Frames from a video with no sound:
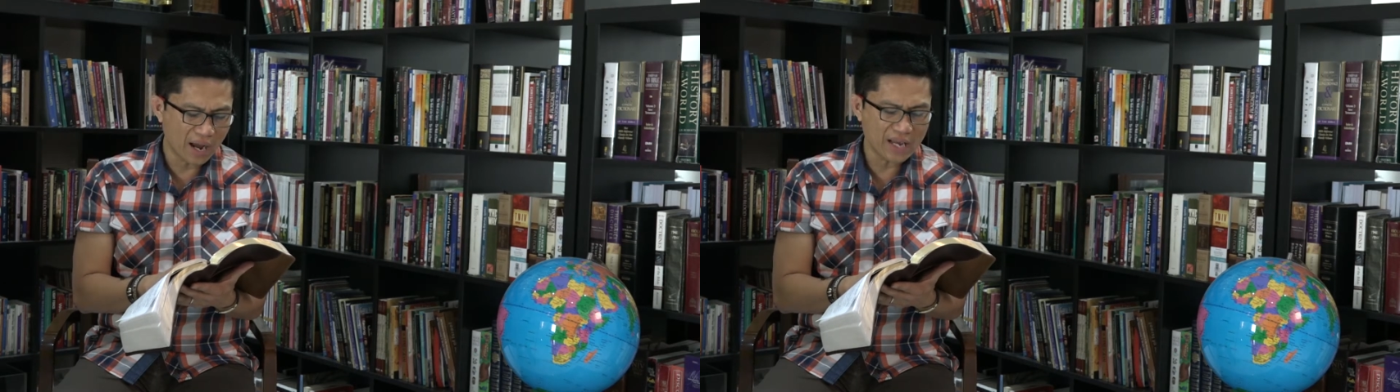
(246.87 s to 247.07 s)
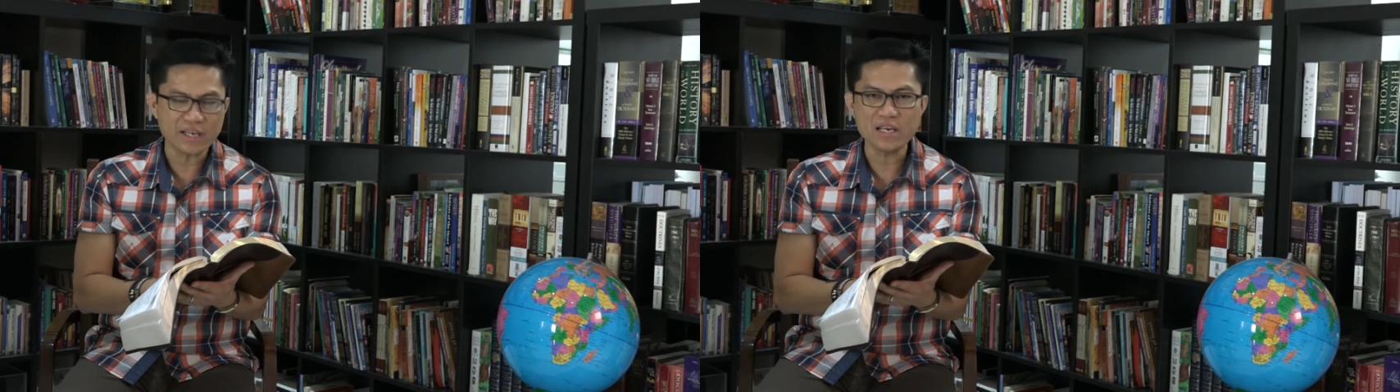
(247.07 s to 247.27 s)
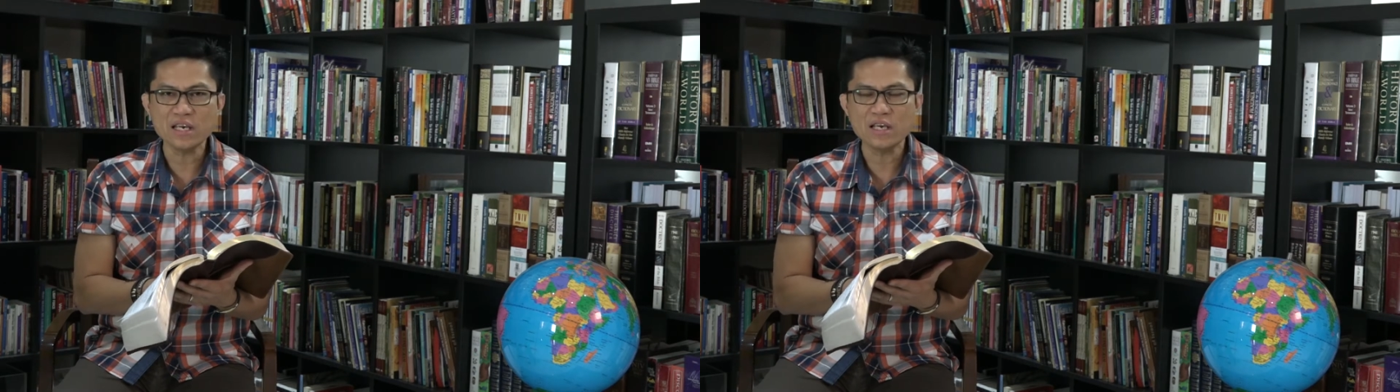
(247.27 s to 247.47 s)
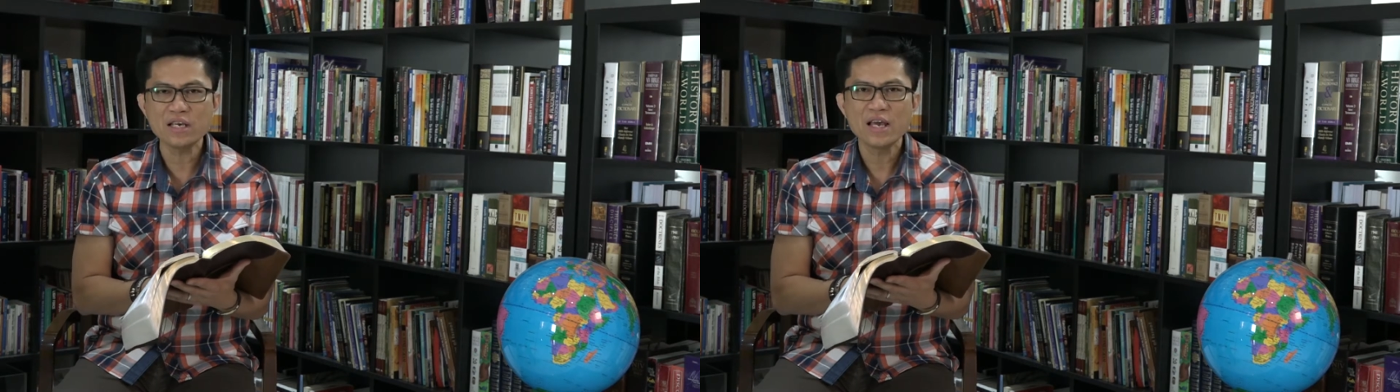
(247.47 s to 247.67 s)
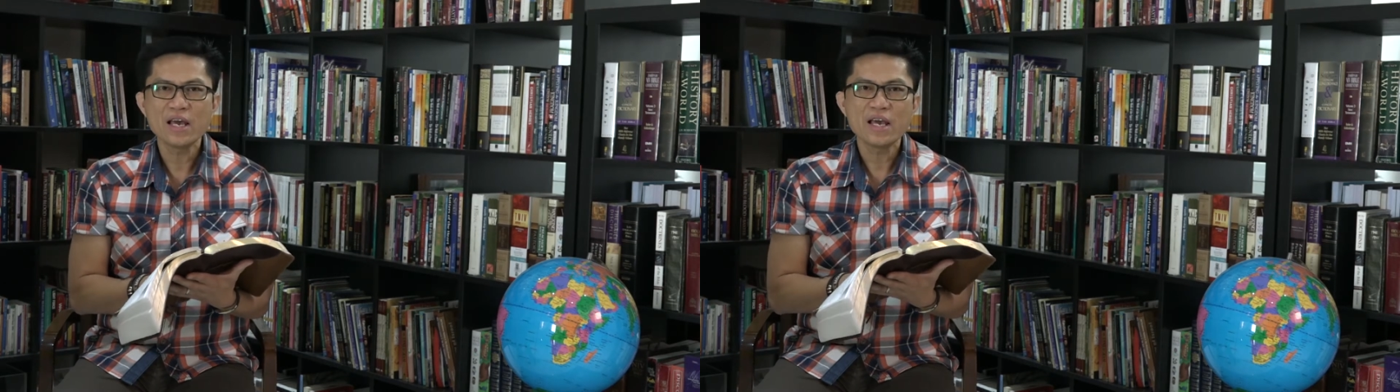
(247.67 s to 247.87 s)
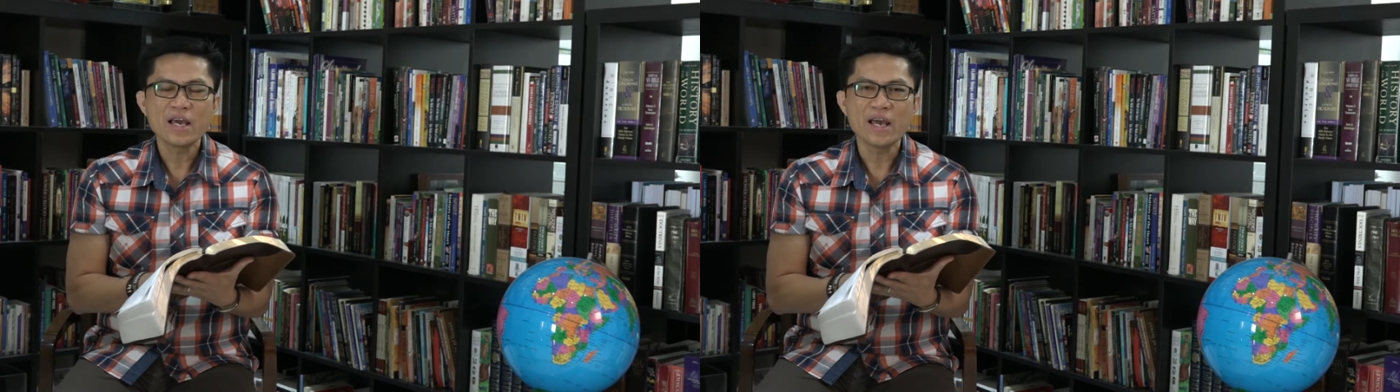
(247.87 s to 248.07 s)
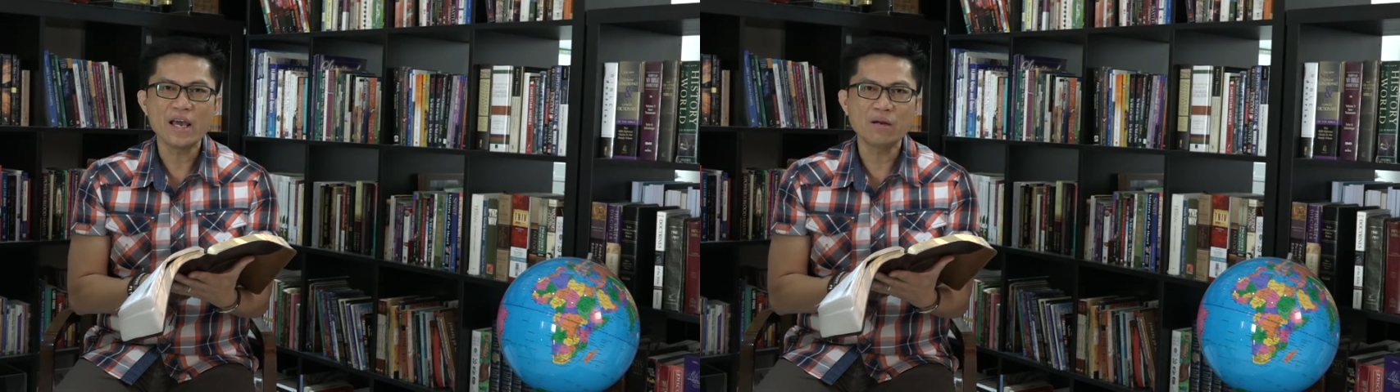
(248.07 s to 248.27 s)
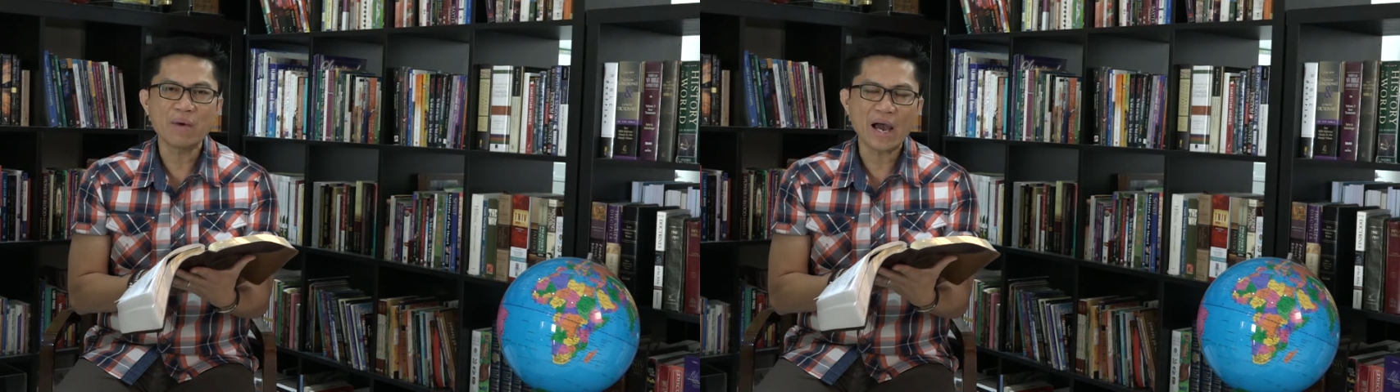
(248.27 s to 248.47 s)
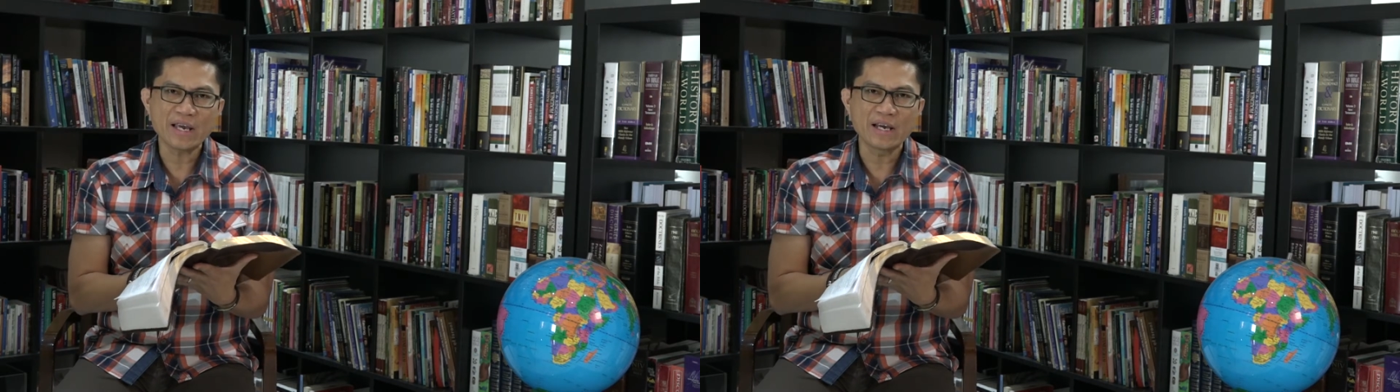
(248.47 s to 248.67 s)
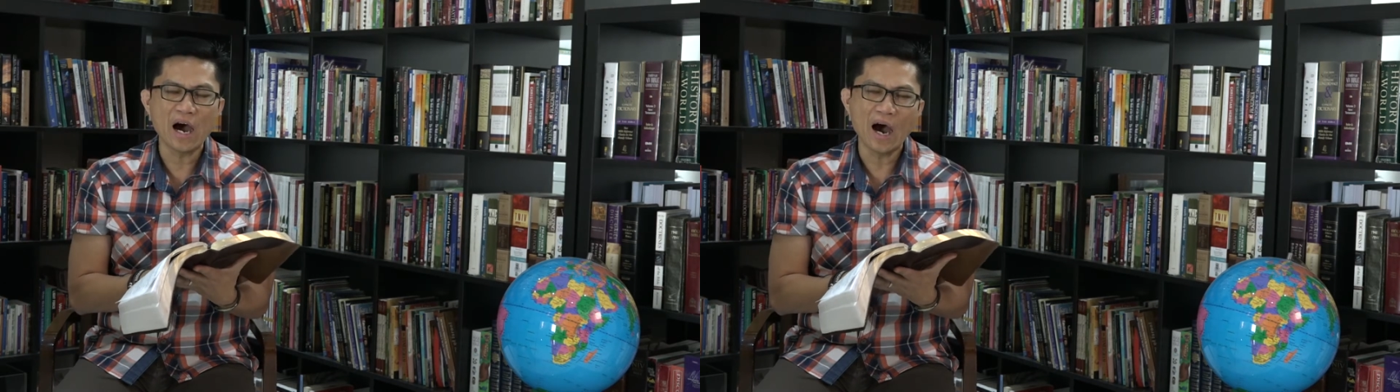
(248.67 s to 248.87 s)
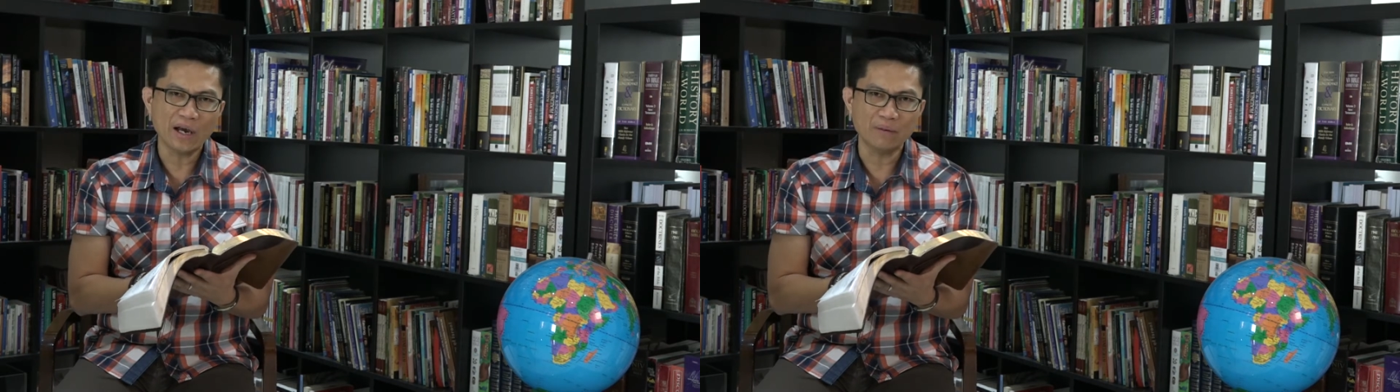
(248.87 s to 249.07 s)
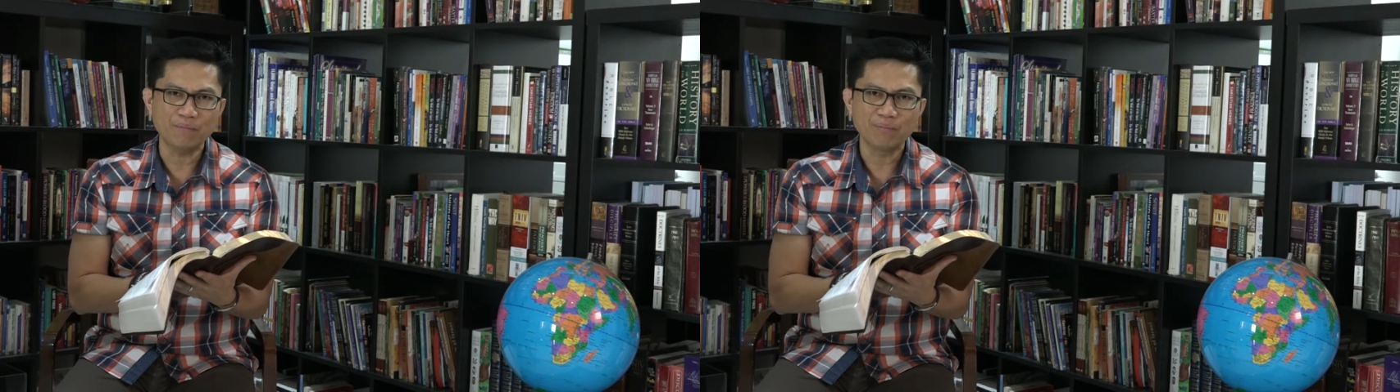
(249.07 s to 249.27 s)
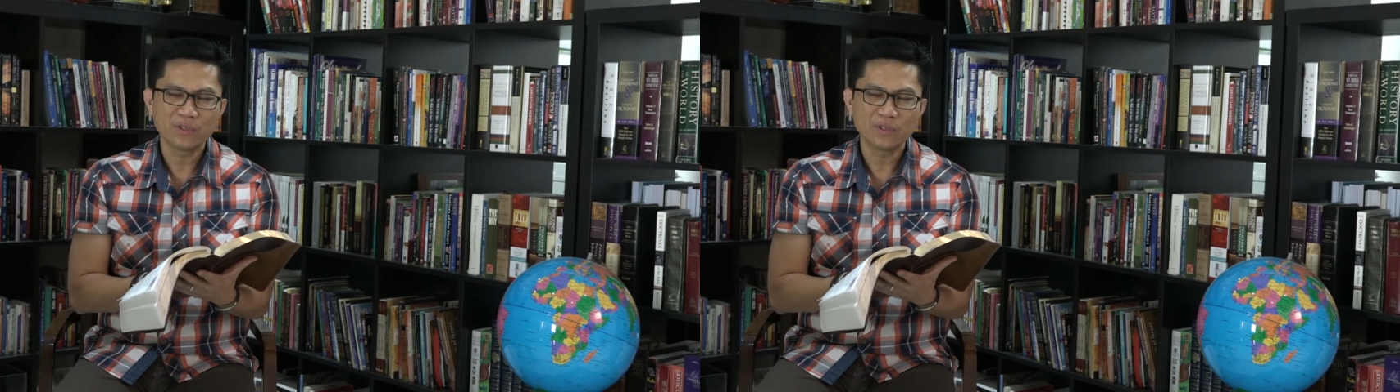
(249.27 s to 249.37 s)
my King and my God.